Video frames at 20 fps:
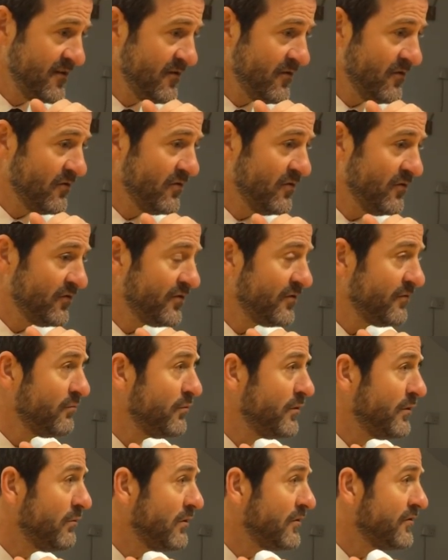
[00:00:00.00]
Inclusive,
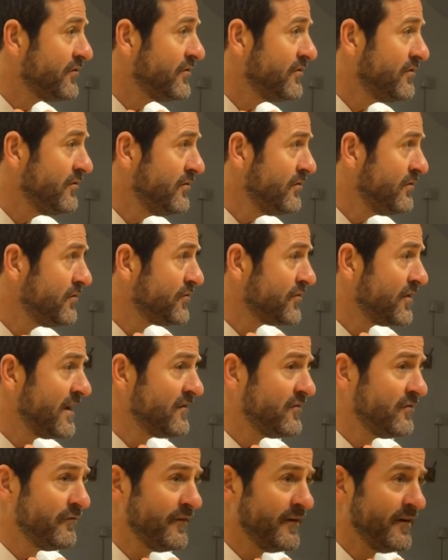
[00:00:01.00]
we want to try
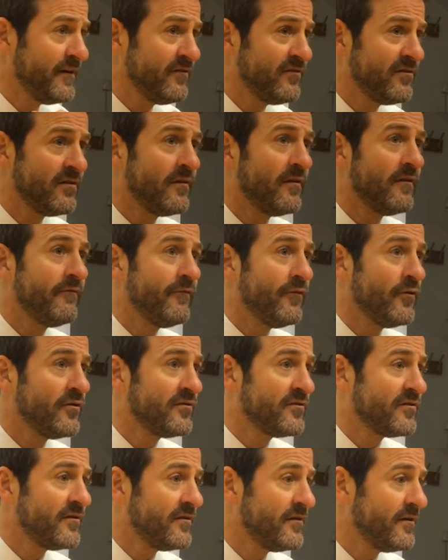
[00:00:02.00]
to finish the
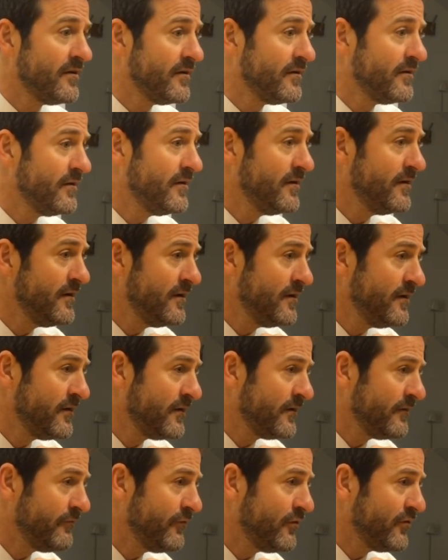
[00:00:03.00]
first
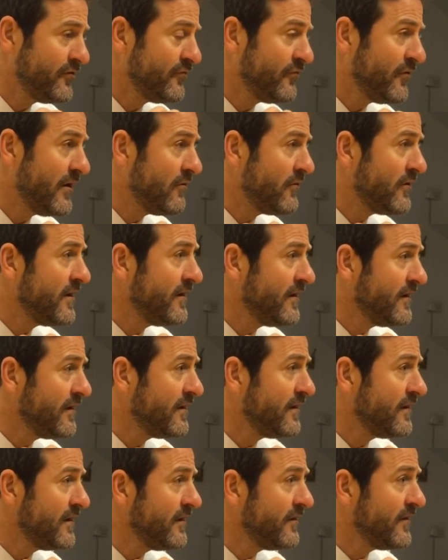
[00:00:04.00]
round
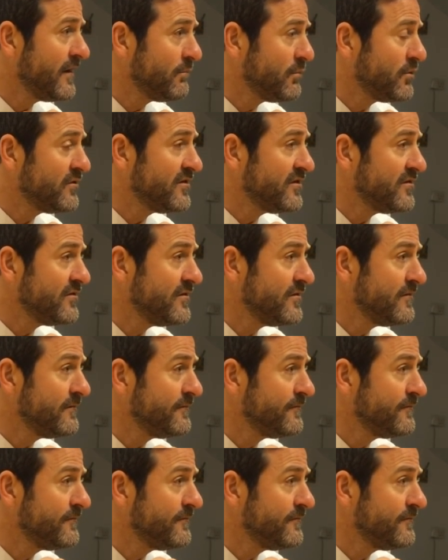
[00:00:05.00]
in that position.